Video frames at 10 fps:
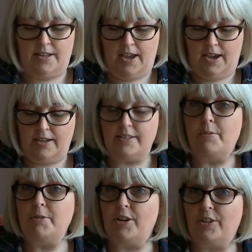a
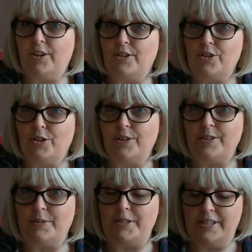semicircular shawl,
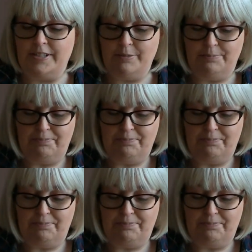so it is,